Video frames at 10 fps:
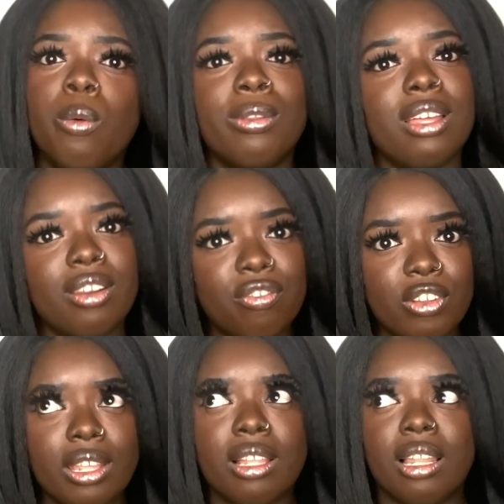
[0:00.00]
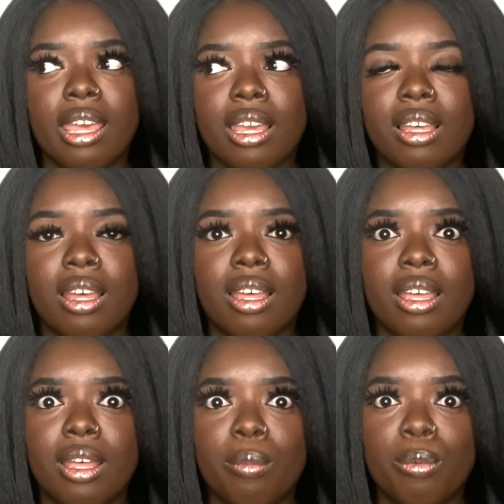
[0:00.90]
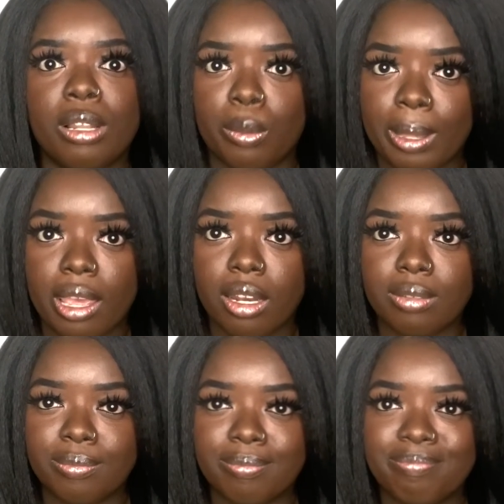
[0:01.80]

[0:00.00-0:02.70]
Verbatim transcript: without it feeling like a Brillo pad,